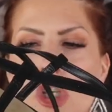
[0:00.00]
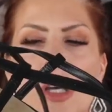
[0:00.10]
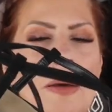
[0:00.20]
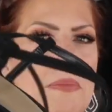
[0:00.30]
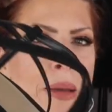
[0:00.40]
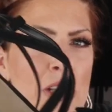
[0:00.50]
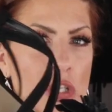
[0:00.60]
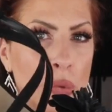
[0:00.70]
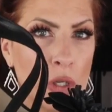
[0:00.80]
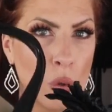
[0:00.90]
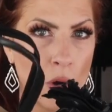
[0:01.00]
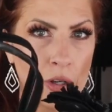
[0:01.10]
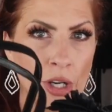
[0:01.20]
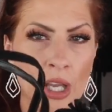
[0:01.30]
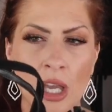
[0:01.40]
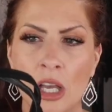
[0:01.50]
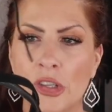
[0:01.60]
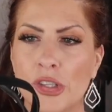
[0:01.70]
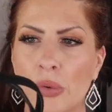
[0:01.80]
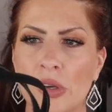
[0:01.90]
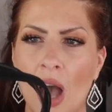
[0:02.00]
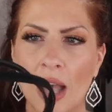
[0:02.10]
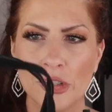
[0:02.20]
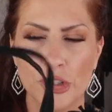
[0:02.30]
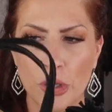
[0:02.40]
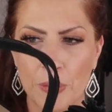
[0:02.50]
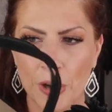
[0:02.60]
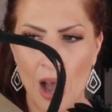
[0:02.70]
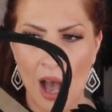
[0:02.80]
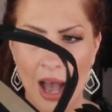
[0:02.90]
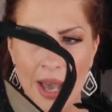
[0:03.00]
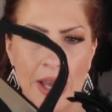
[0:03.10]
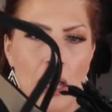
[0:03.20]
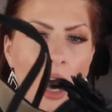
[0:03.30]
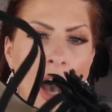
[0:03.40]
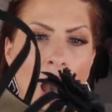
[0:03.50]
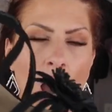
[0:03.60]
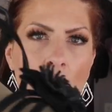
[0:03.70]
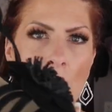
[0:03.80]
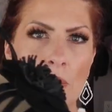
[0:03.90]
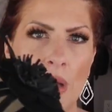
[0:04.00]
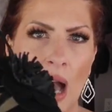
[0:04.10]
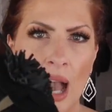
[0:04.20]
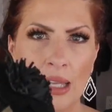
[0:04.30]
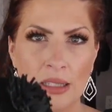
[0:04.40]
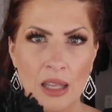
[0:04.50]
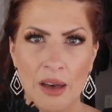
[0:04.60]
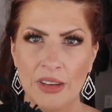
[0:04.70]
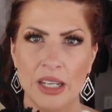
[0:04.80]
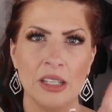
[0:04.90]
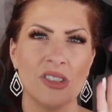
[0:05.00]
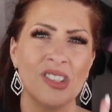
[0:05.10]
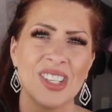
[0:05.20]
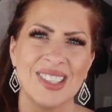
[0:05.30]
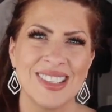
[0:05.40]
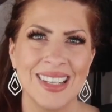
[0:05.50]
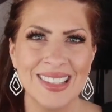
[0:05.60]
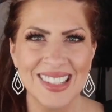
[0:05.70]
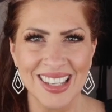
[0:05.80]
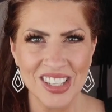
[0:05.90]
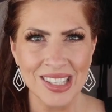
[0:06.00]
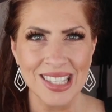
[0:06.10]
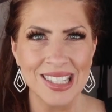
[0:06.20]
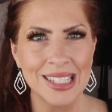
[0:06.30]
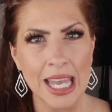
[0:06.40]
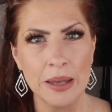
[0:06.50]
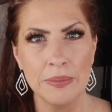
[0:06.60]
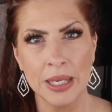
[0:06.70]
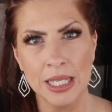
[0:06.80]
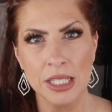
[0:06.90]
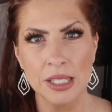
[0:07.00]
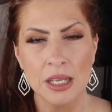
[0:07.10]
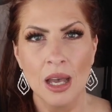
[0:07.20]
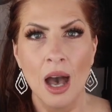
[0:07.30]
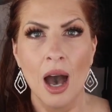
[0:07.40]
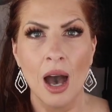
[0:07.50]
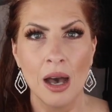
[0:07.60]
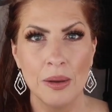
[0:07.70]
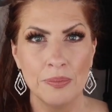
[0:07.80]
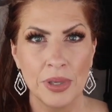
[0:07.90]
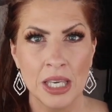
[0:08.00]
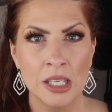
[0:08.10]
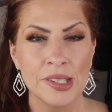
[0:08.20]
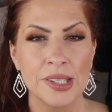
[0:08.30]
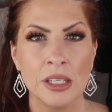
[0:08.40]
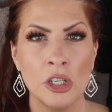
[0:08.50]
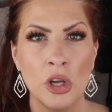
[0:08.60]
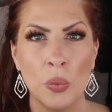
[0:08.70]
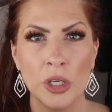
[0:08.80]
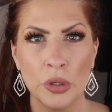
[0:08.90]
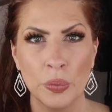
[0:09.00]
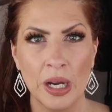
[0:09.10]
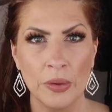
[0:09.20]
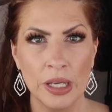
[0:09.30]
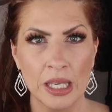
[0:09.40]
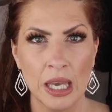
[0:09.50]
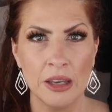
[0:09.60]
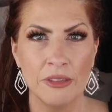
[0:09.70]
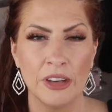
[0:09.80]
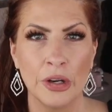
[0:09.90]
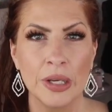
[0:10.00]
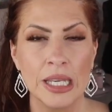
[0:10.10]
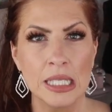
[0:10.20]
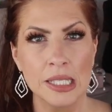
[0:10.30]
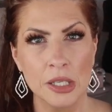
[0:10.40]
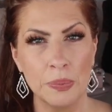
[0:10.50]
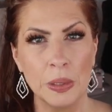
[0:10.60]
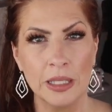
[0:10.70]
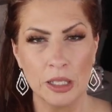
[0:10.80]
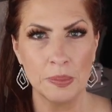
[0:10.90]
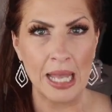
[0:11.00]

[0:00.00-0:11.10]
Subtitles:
2, maybe 2 1/4. So not super high. I love it. It's such a statement piece. You know, when you're wearing a very simple little